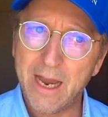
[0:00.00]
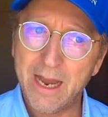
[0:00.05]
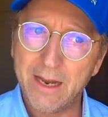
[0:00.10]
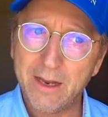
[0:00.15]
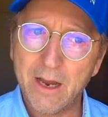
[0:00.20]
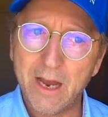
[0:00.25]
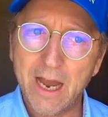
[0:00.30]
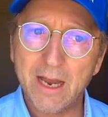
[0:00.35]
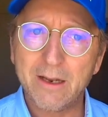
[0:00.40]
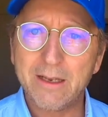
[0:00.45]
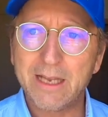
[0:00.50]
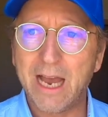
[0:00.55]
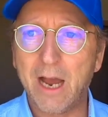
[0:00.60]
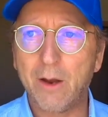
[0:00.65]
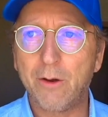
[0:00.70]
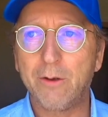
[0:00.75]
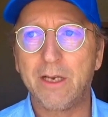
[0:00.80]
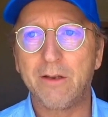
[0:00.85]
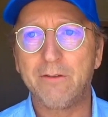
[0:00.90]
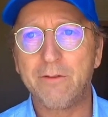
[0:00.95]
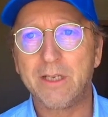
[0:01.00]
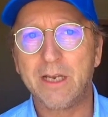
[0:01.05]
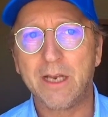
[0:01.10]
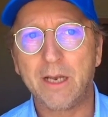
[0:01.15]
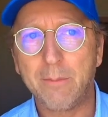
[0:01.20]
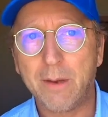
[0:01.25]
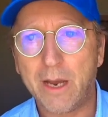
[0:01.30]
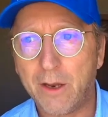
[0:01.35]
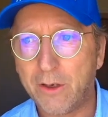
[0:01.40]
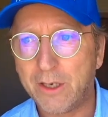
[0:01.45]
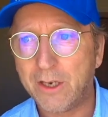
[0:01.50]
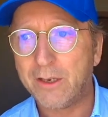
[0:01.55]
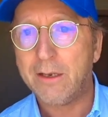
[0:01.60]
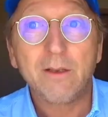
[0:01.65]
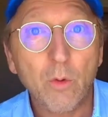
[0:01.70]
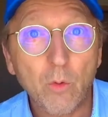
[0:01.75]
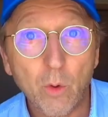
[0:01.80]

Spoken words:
and to ask how they feel about it,